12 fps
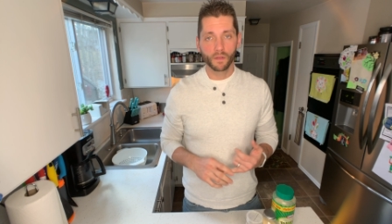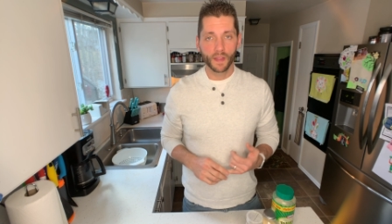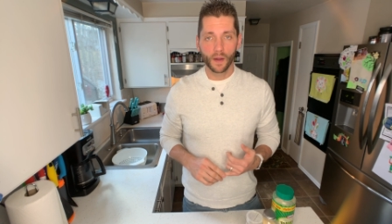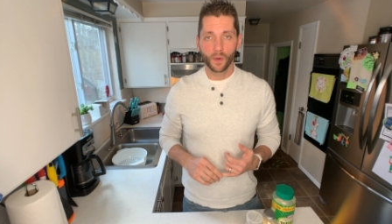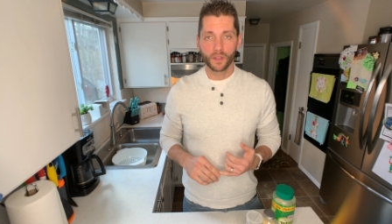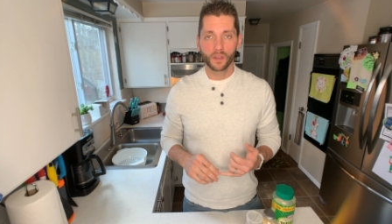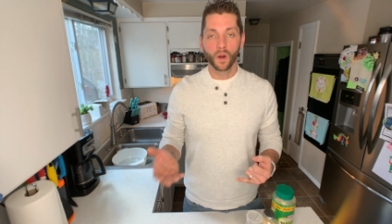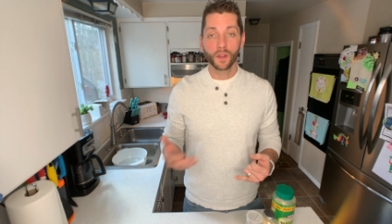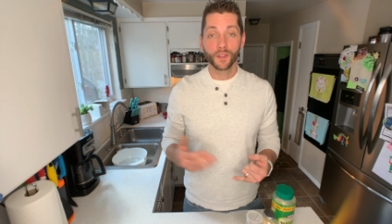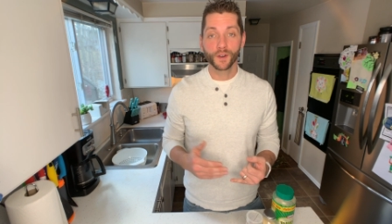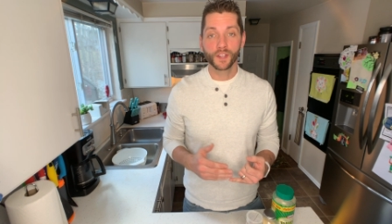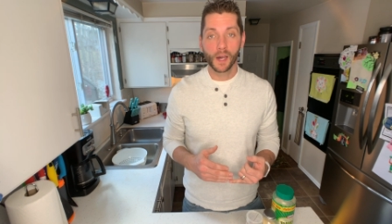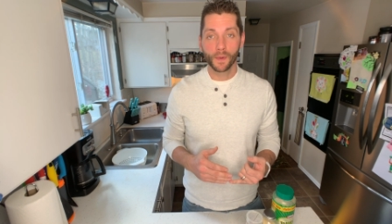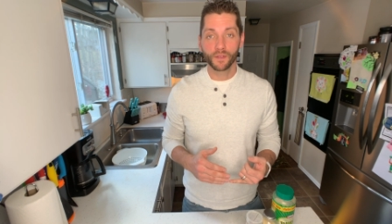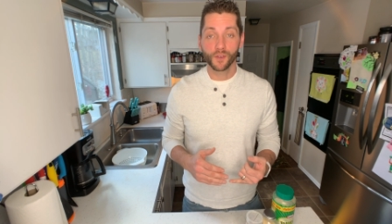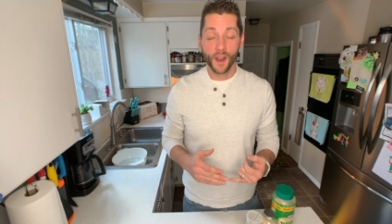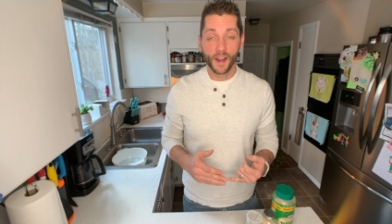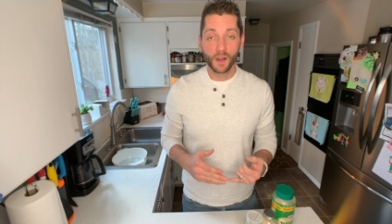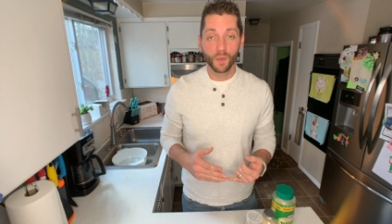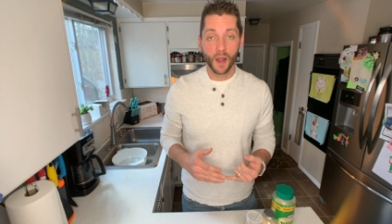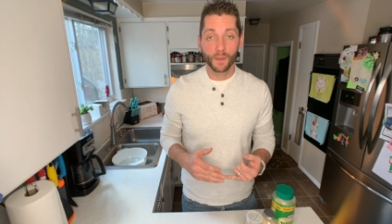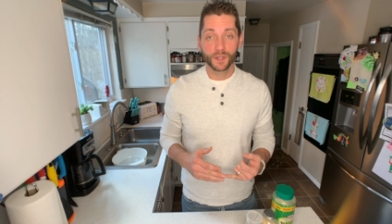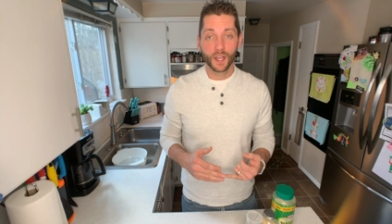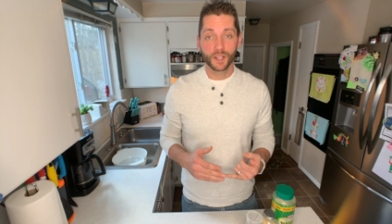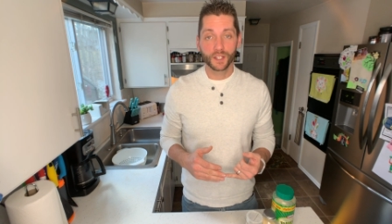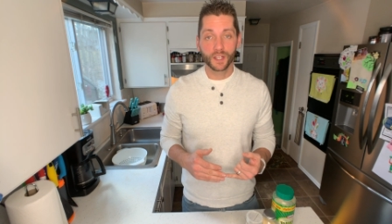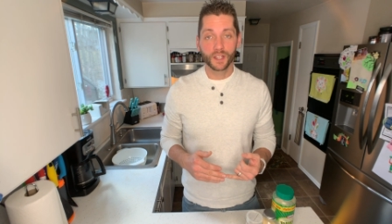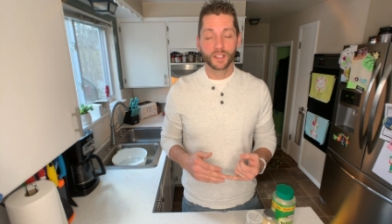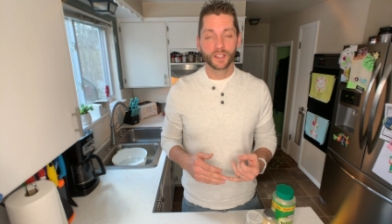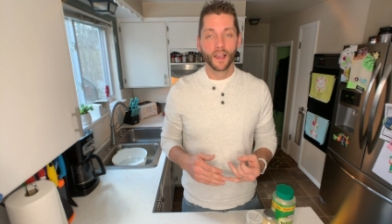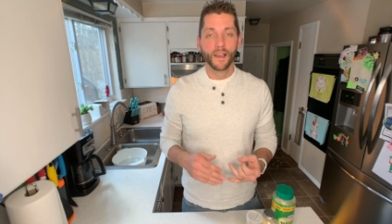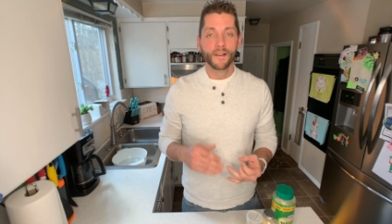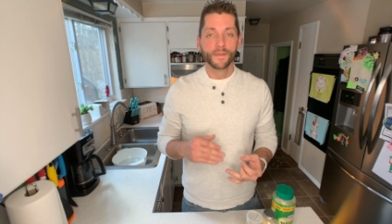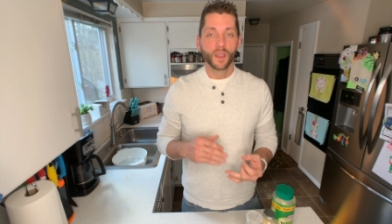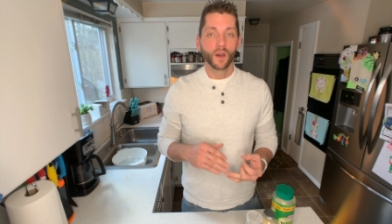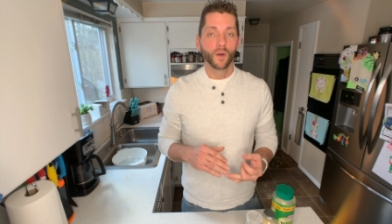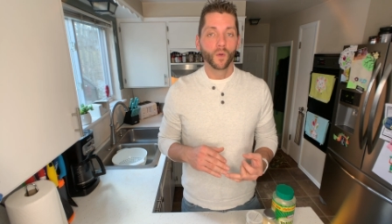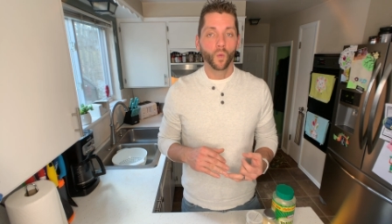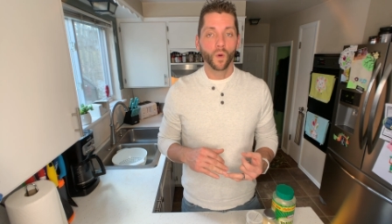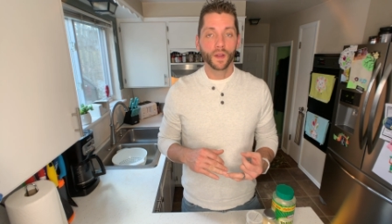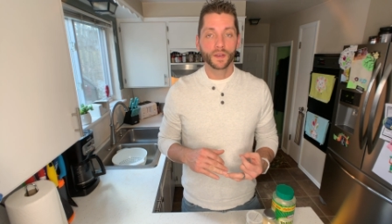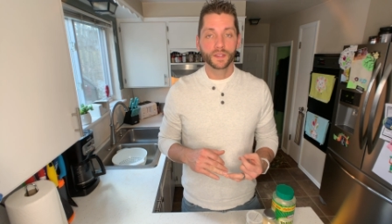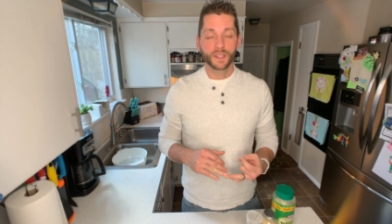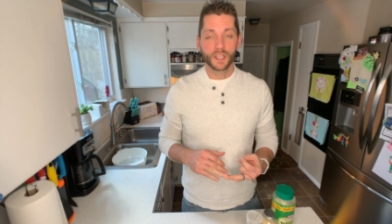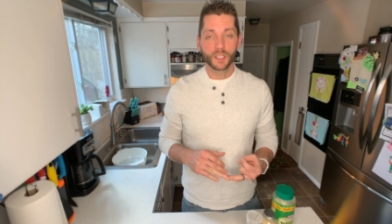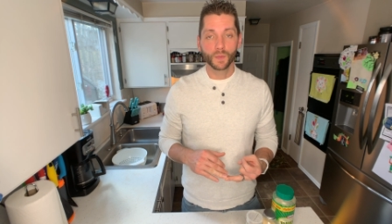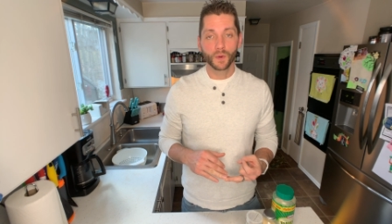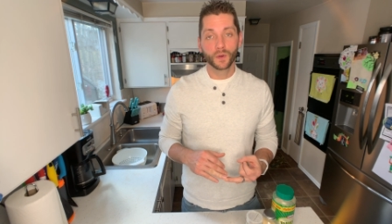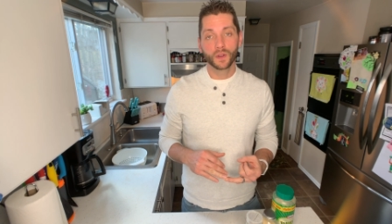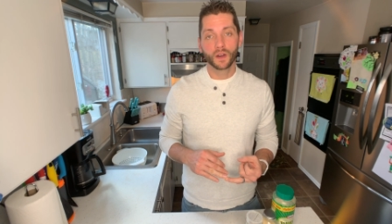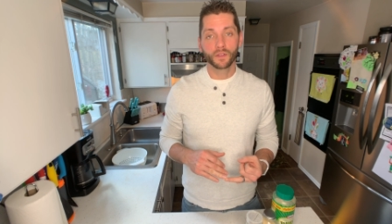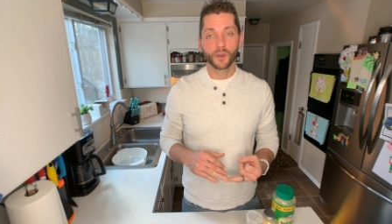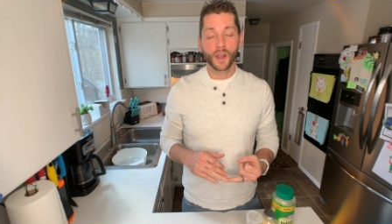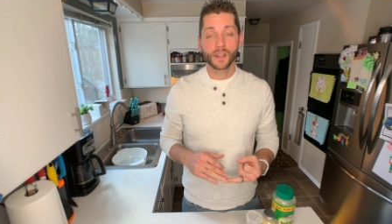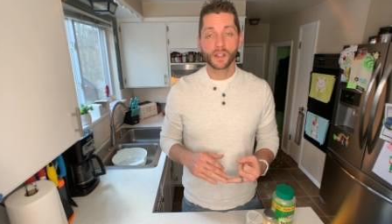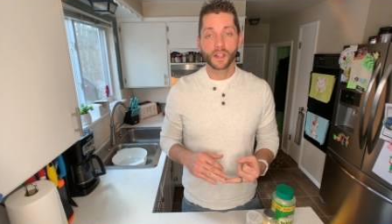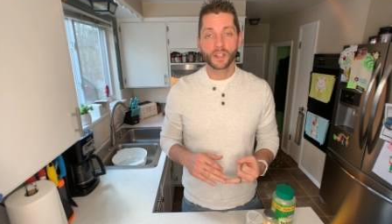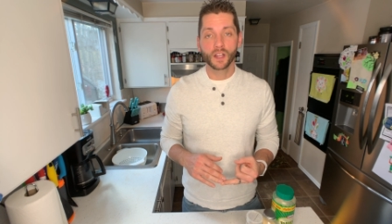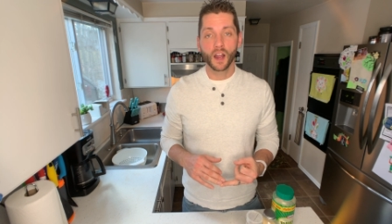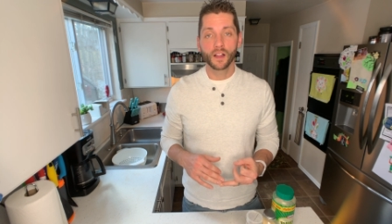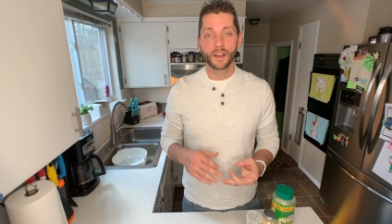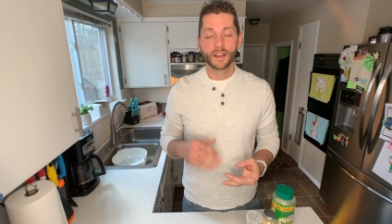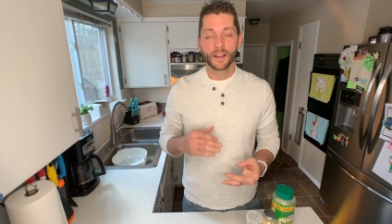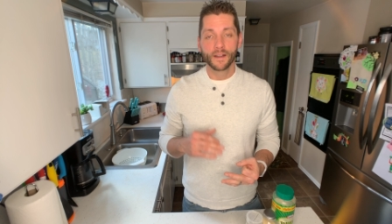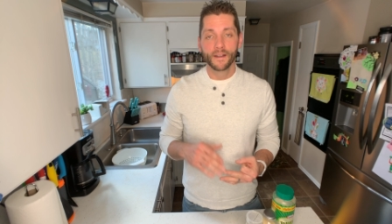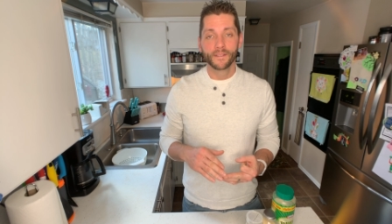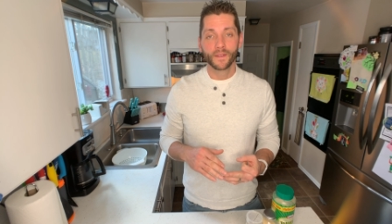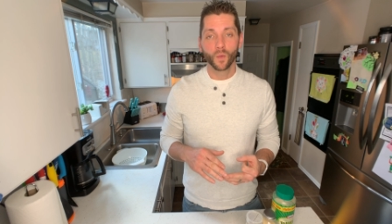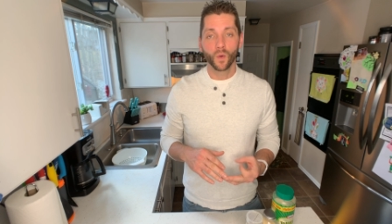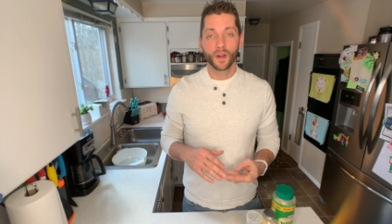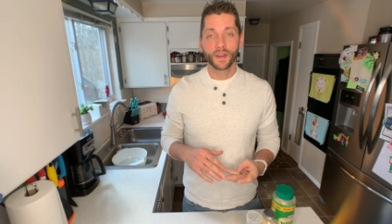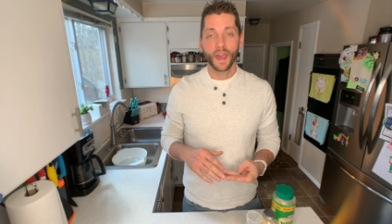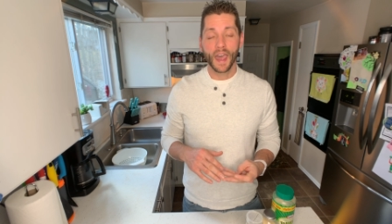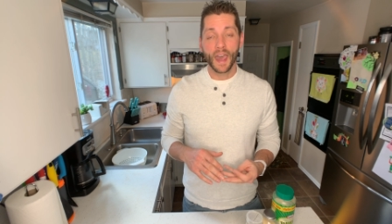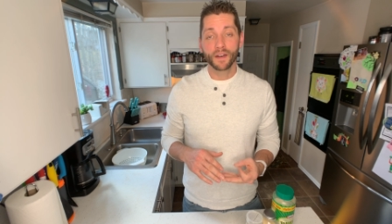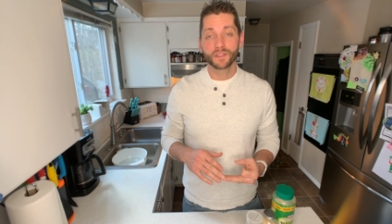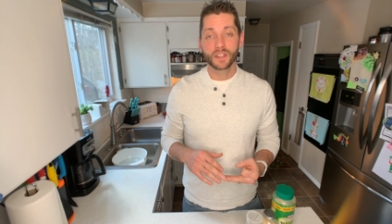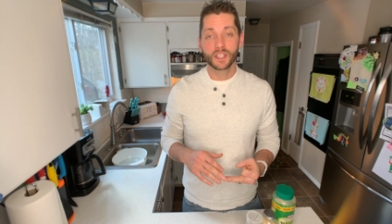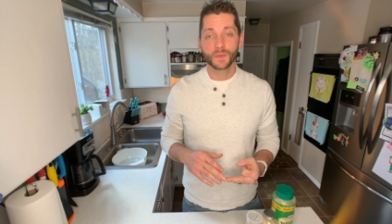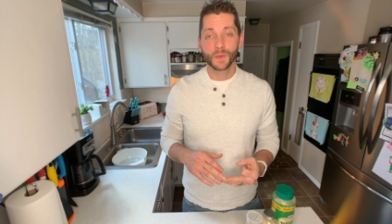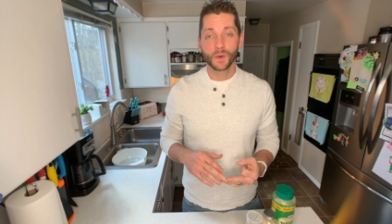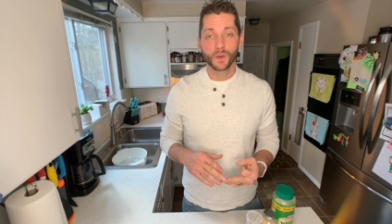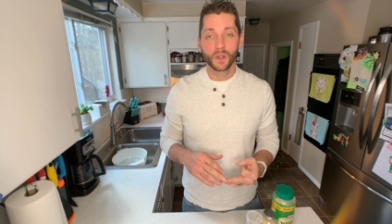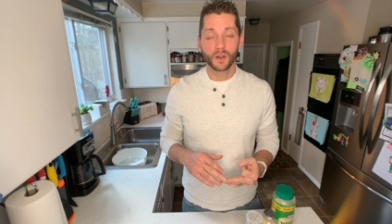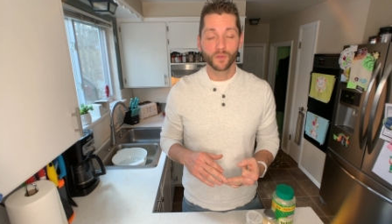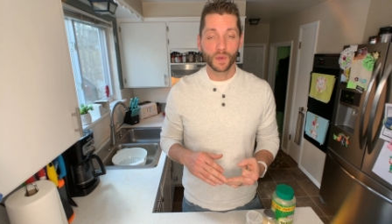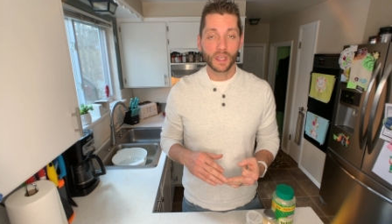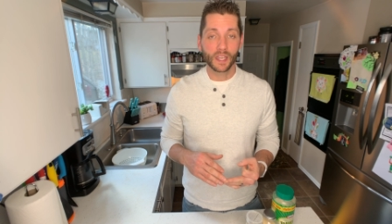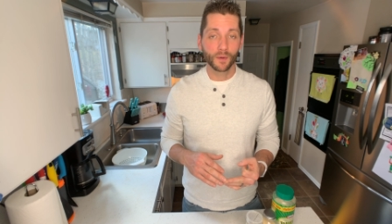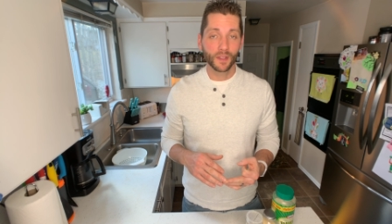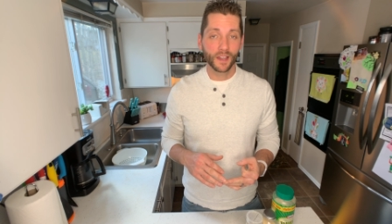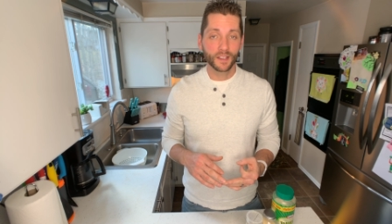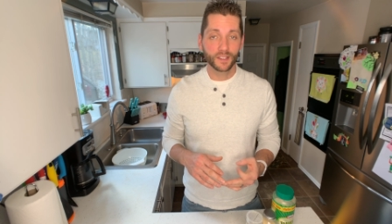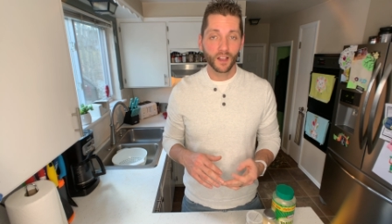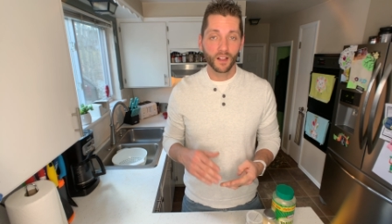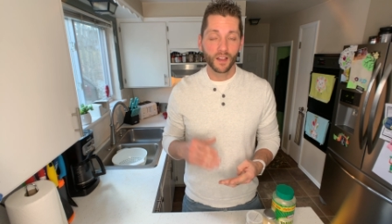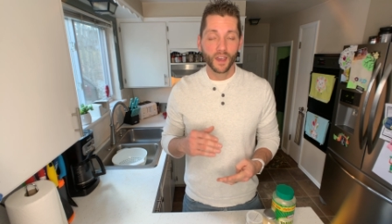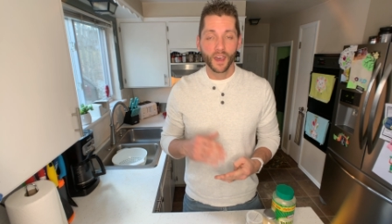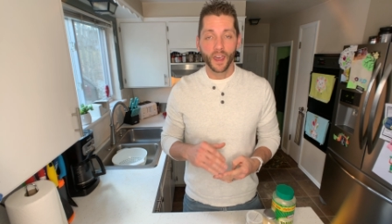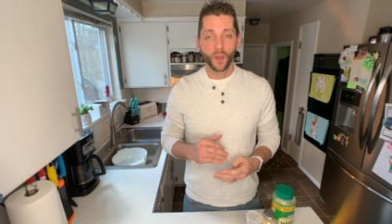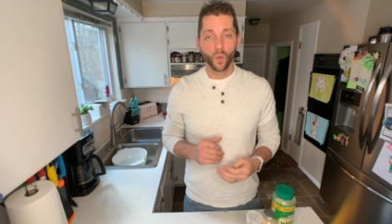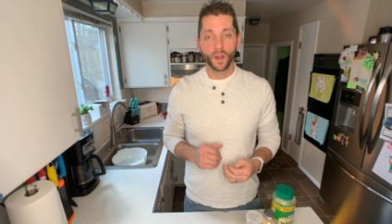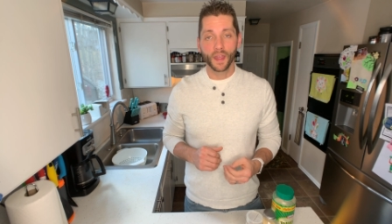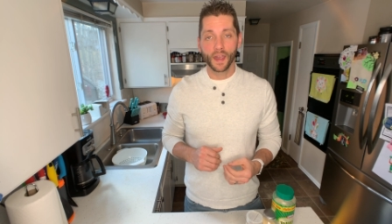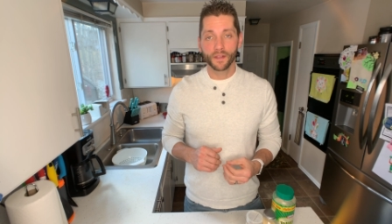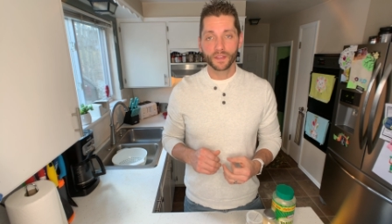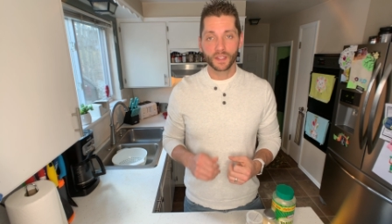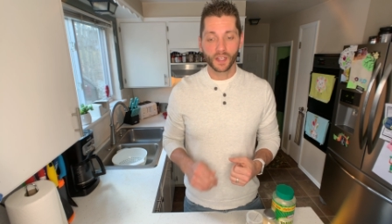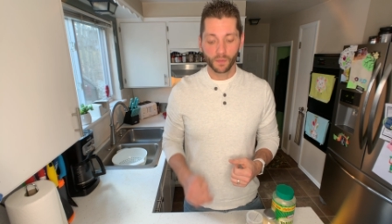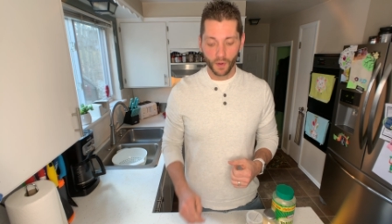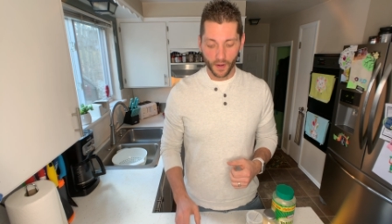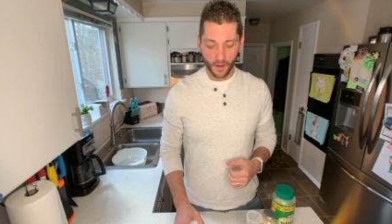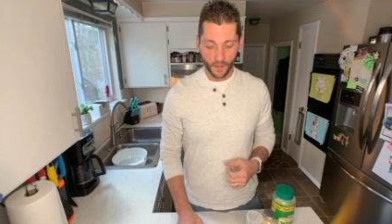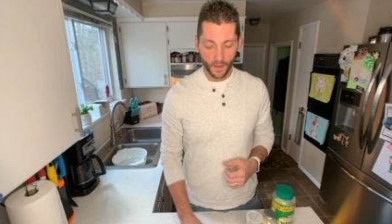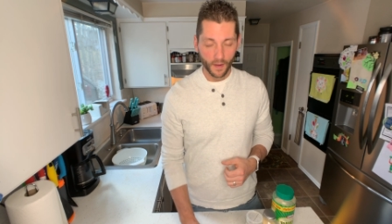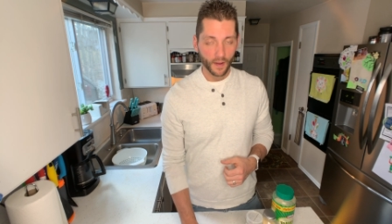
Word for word: over that with you. One third cup of grated Parmesan cheese, one teaspoon of granulated garlic, one half teaspoon of pink Himalayan salt, and one half stick of butter.